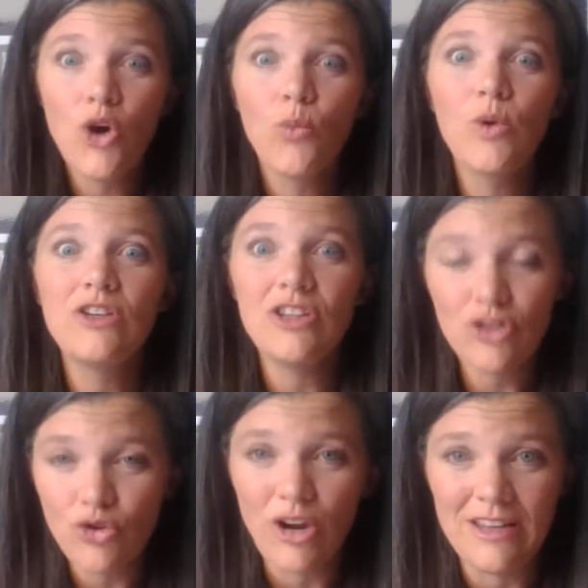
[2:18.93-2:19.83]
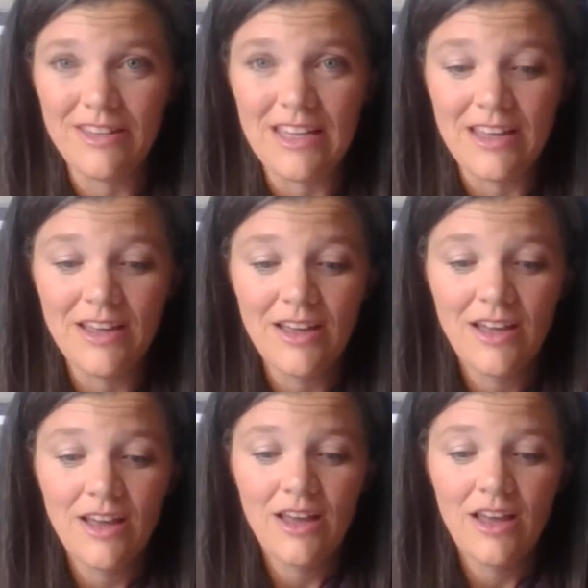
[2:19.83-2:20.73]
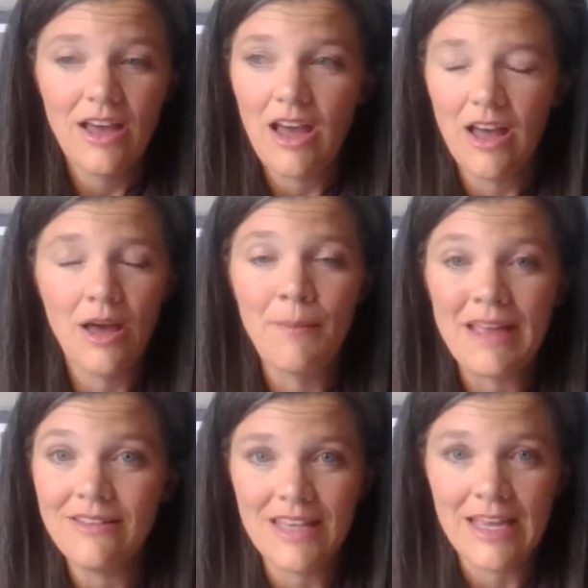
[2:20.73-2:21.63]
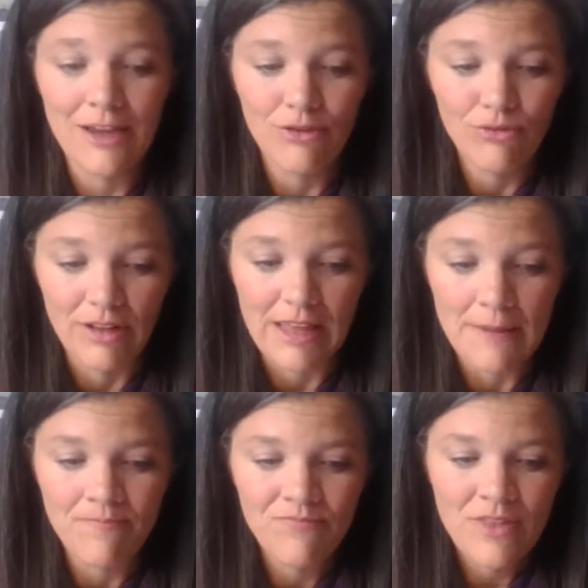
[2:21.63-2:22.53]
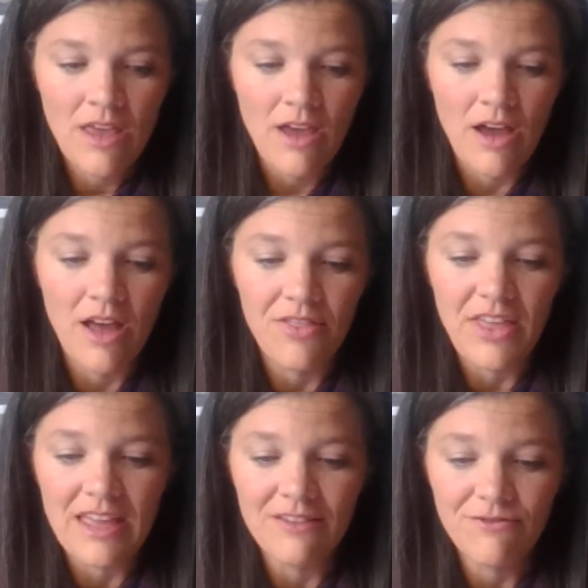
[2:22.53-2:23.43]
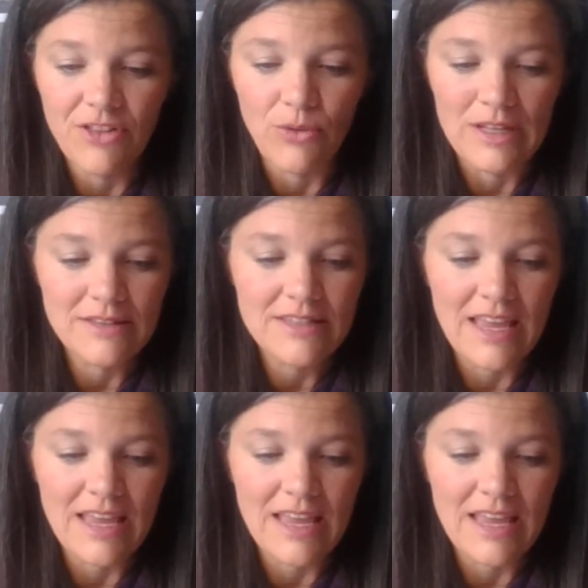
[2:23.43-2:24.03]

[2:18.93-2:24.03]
which is crazy, amazing, really, uh, the influence.